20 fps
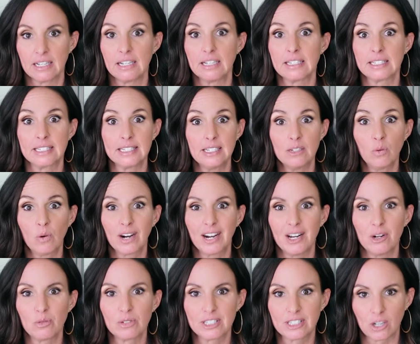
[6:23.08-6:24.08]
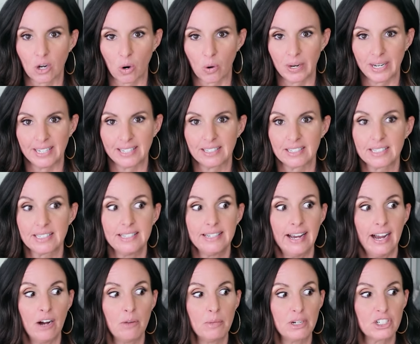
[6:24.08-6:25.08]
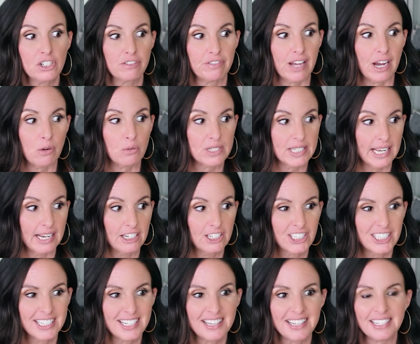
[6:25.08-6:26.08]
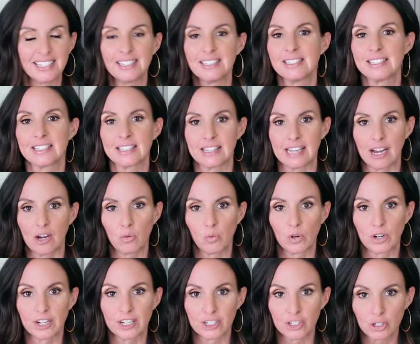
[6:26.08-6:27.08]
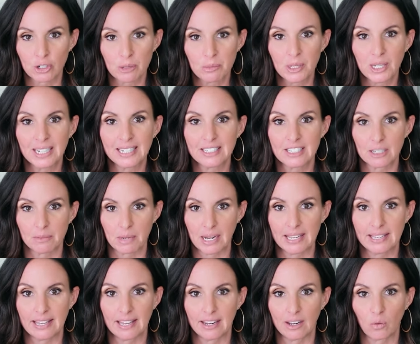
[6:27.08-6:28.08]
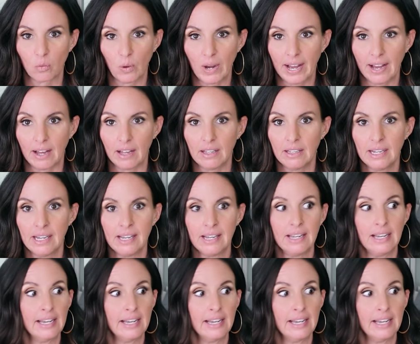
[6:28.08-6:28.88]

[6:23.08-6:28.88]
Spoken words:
see where it was going, see how much of that was actually things that were contributing to my getting well,